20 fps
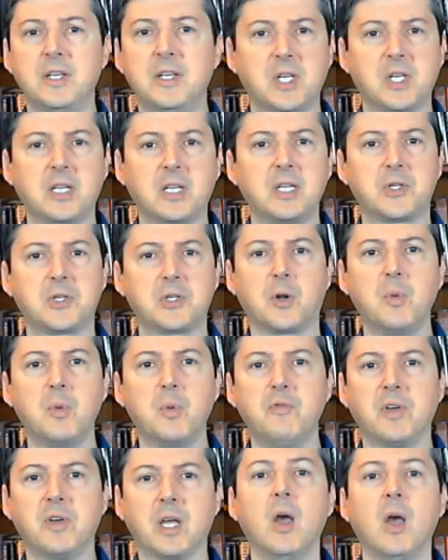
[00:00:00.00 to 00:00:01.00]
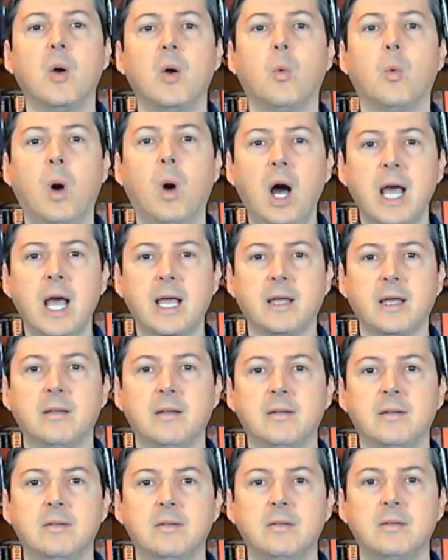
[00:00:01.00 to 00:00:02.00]
and then it suddenly started moving.
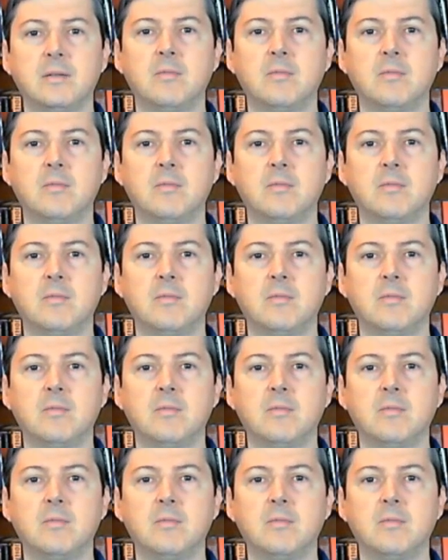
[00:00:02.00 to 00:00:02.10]
Why?